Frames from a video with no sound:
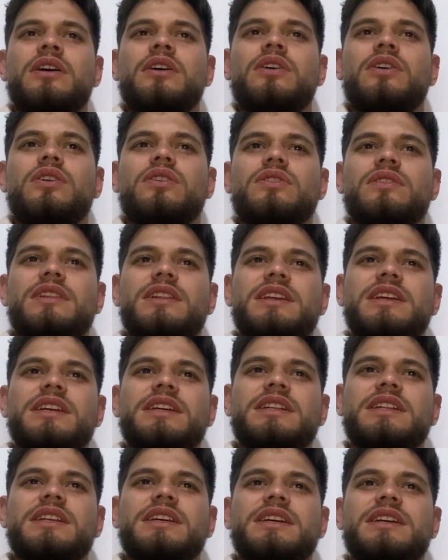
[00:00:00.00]
or
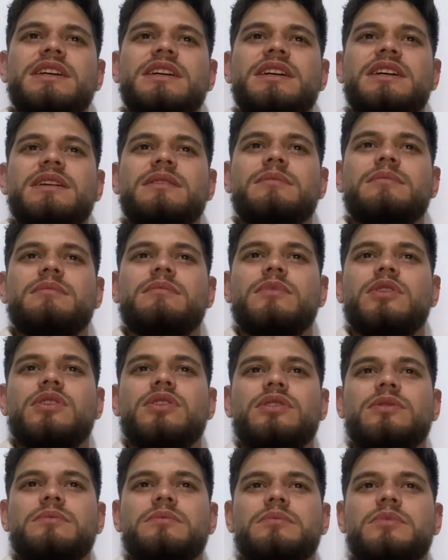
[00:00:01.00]
linear
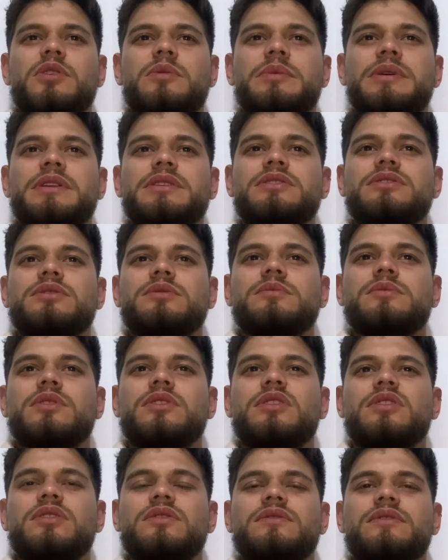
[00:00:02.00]
momentum
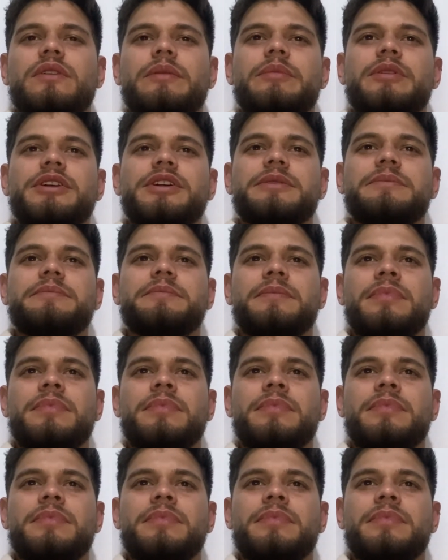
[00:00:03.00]
of a body.